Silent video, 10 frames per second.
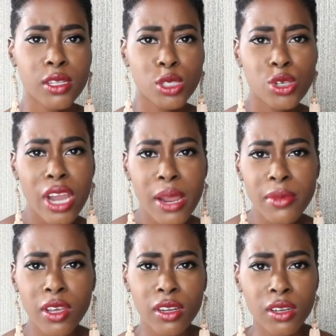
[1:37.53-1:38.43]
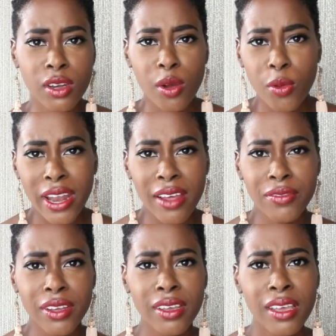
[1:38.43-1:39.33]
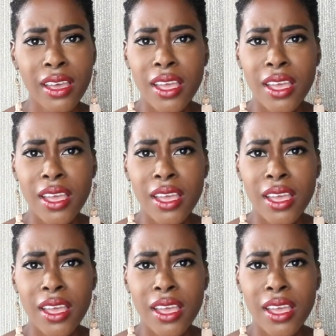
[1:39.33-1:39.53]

trim you're gonna look whatever